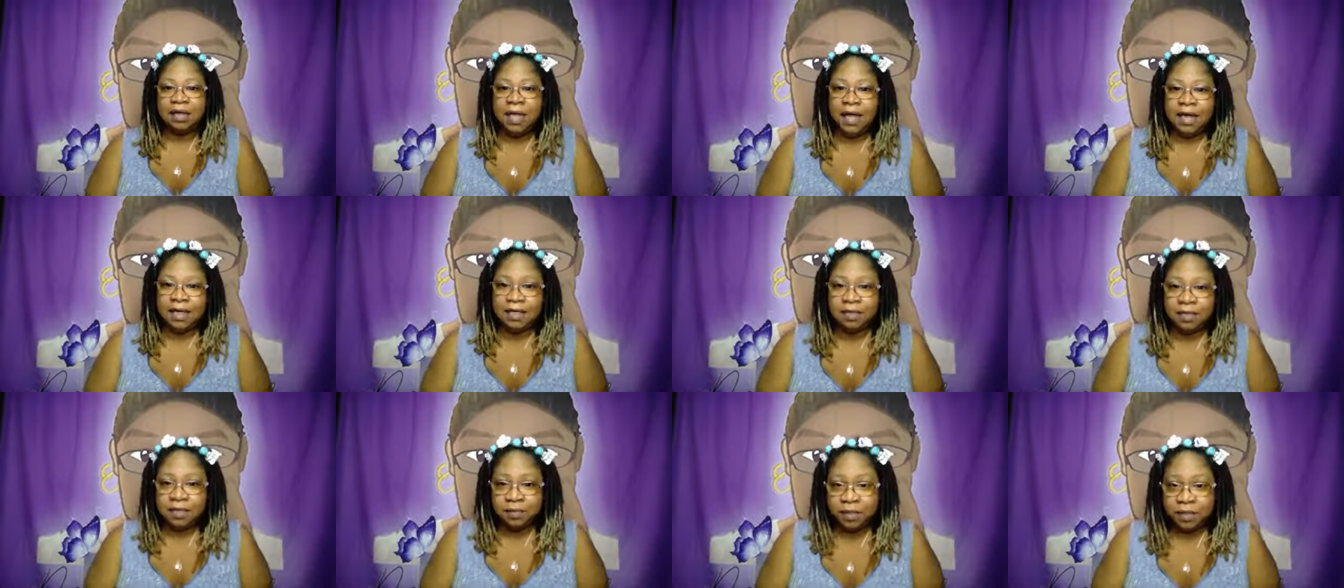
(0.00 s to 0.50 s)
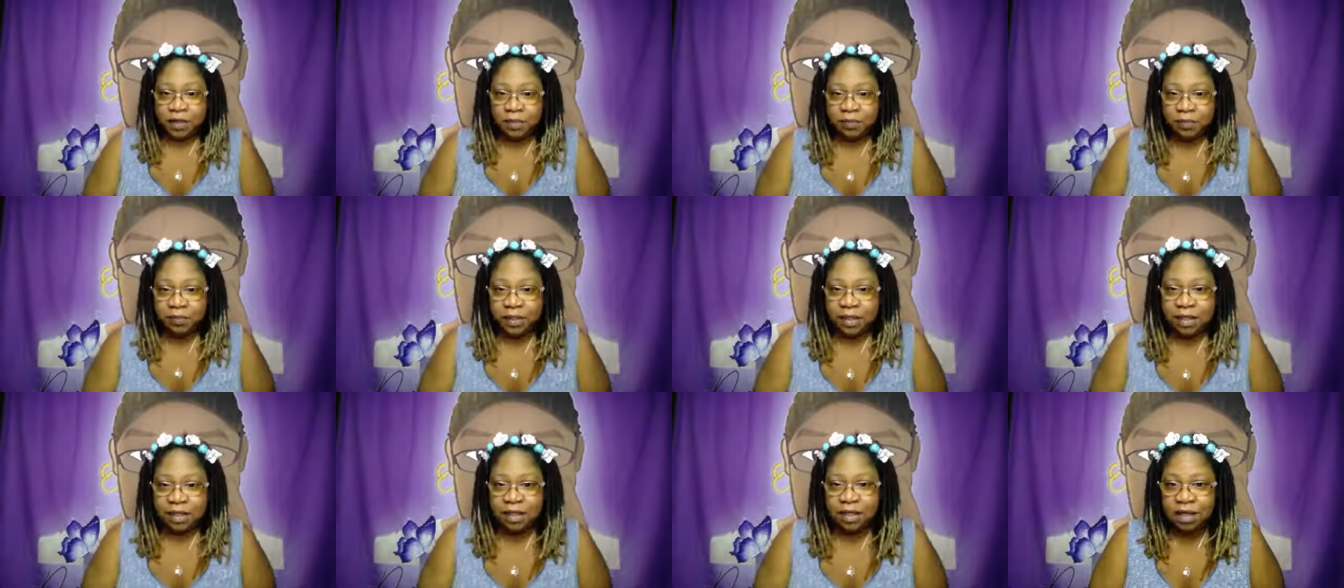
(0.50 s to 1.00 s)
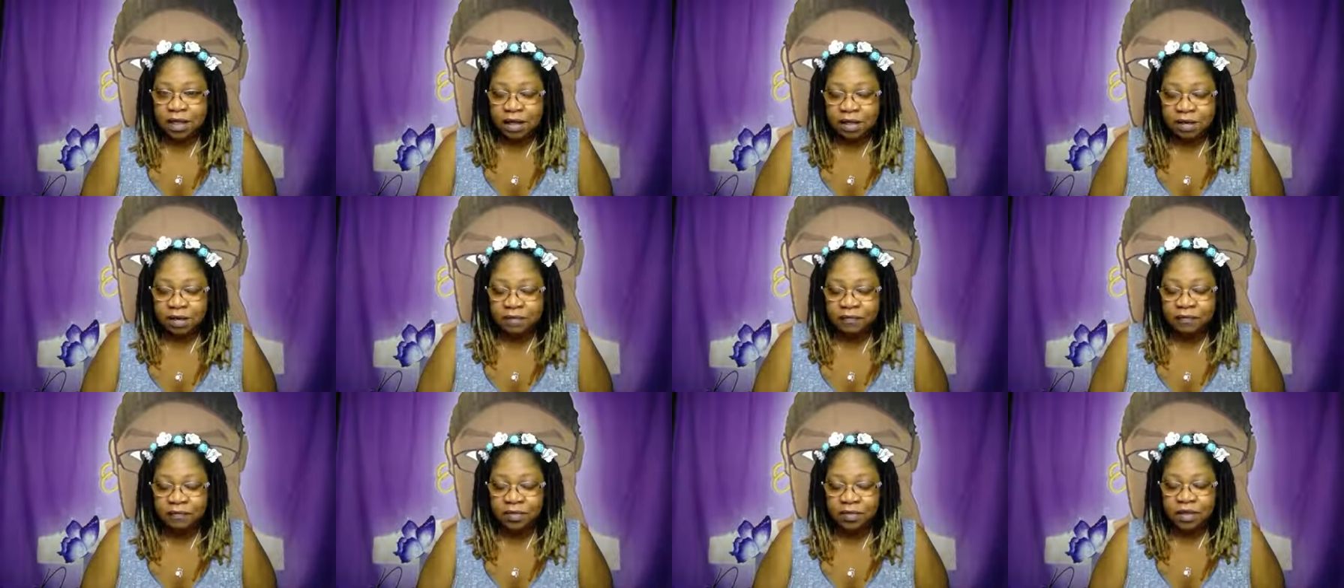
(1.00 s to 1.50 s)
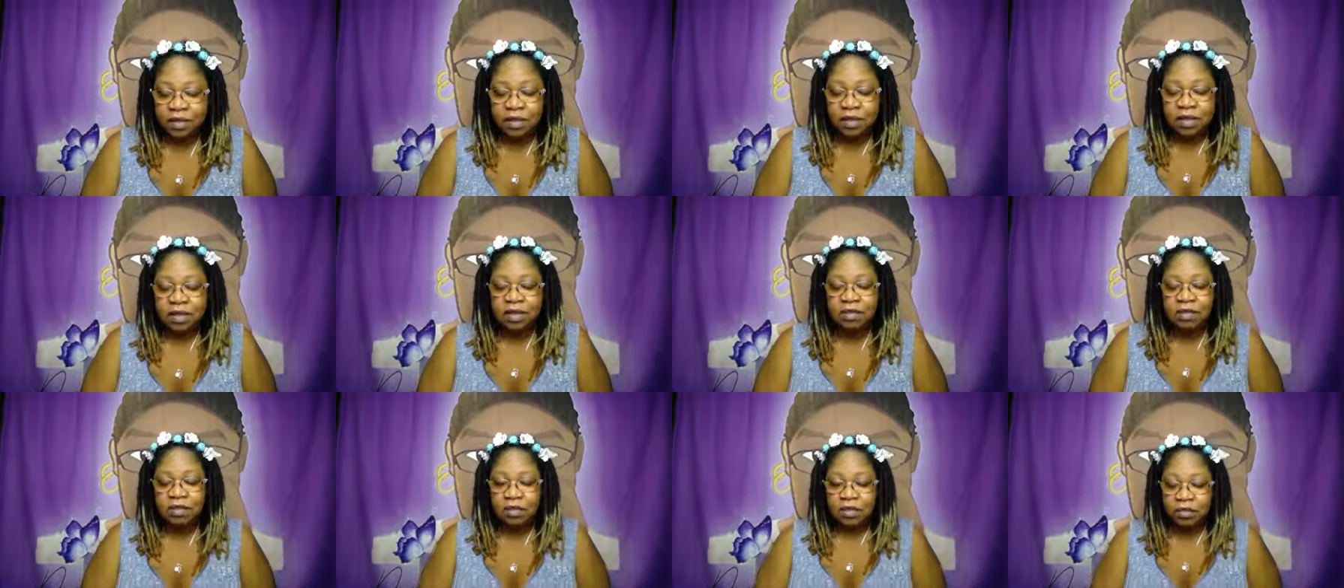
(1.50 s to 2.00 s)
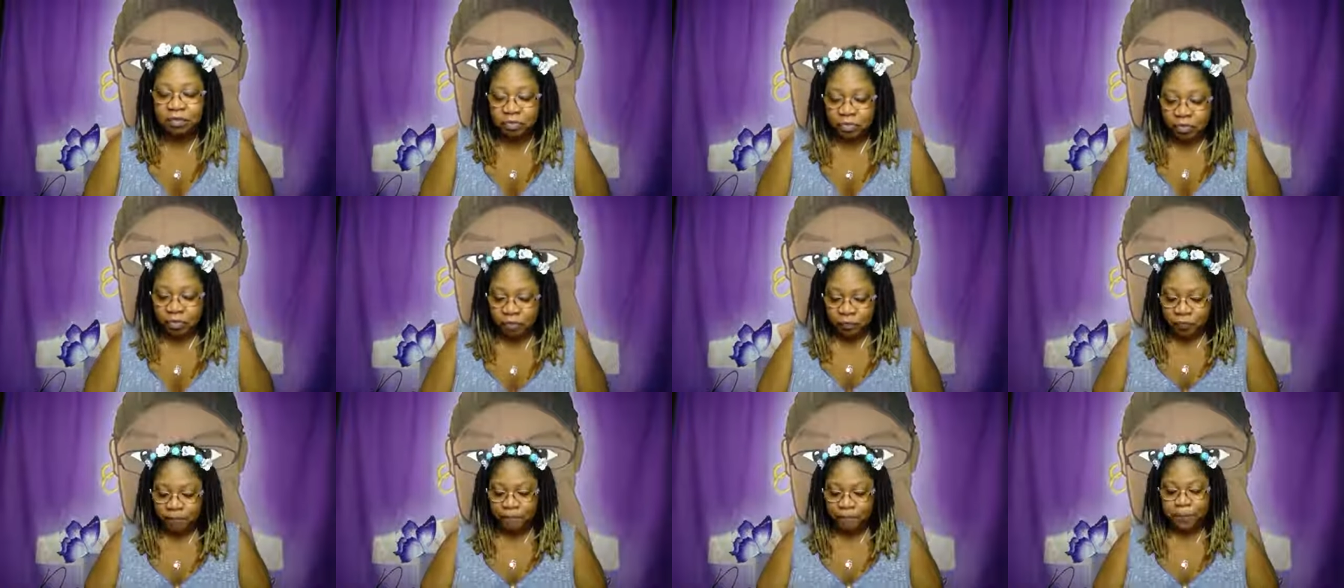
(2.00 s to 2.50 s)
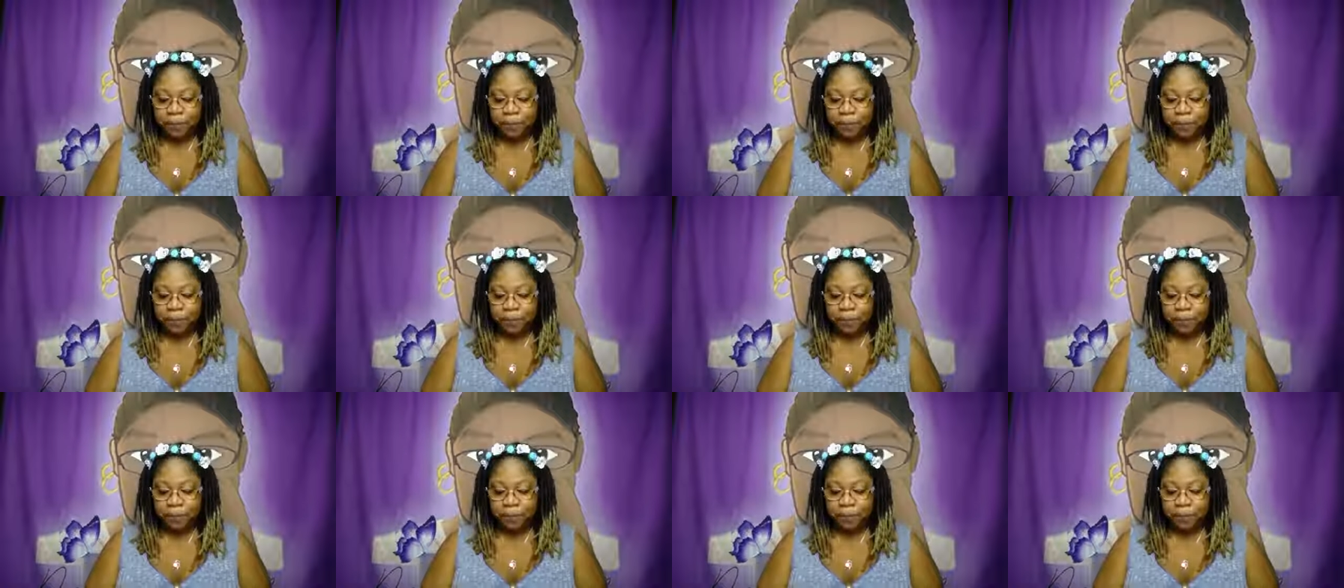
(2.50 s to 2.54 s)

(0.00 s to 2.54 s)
That is the purpose of the group.